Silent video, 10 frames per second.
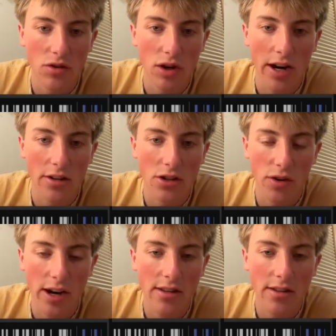trying to
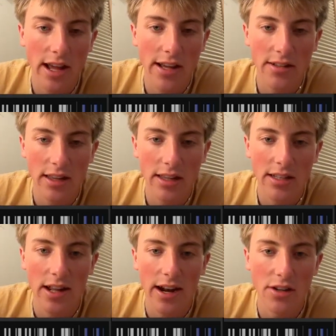trade days like
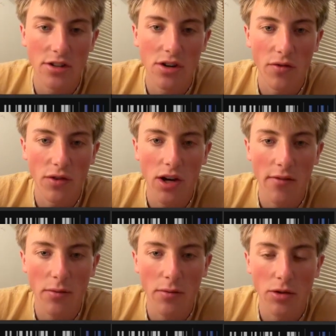this that I just don't feel
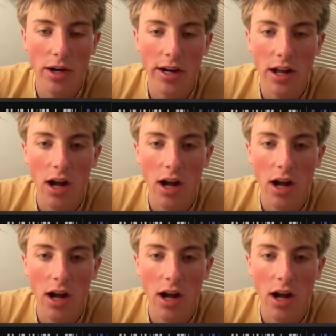comfortable trading.